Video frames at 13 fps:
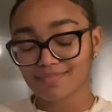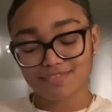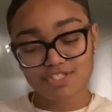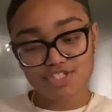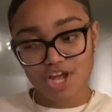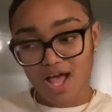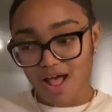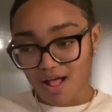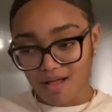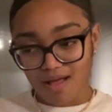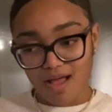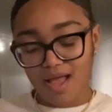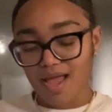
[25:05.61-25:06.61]

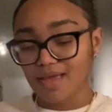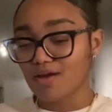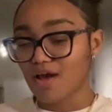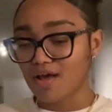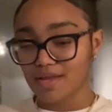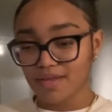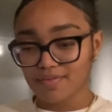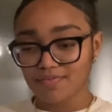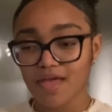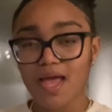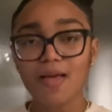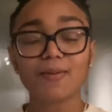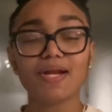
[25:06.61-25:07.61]
Ciao, I got it.
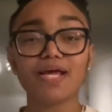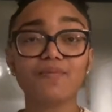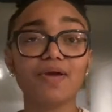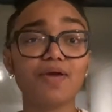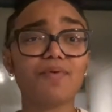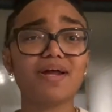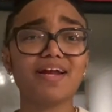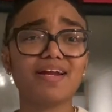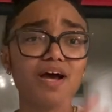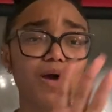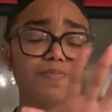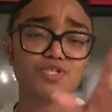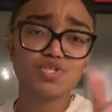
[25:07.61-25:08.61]
But anyway, right
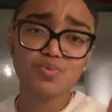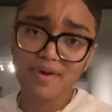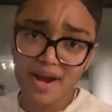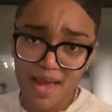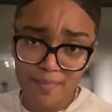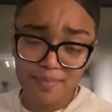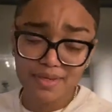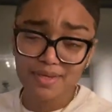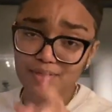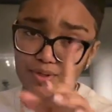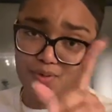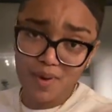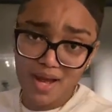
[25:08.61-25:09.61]
now I'm super happy.
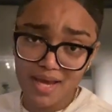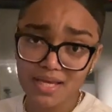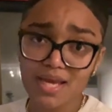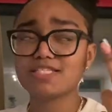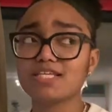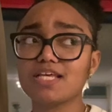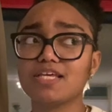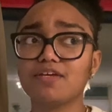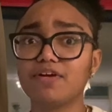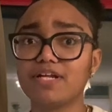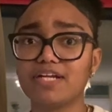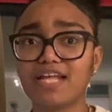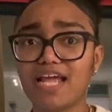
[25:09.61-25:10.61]
You know why? Here
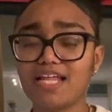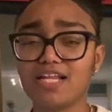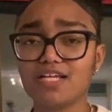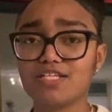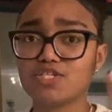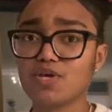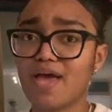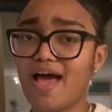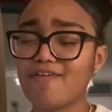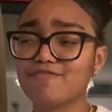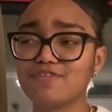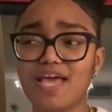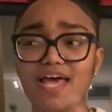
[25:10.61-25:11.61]
in the Netherlands, you
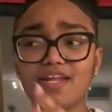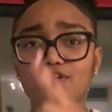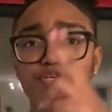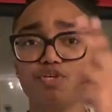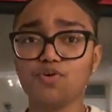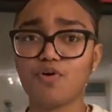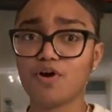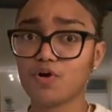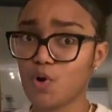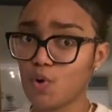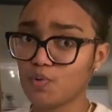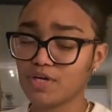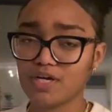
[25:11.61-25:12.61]
have to get a QR
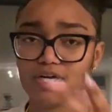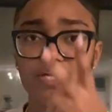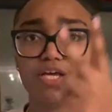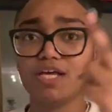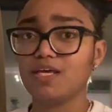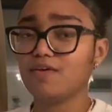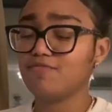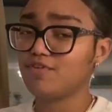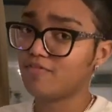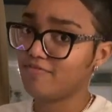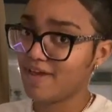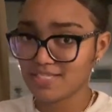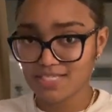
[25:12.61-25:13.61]
code if you're
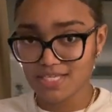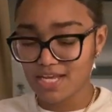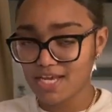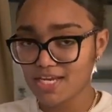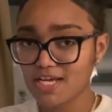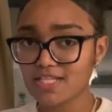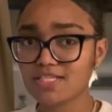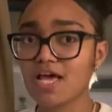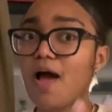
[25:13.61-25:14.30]
vaccinated.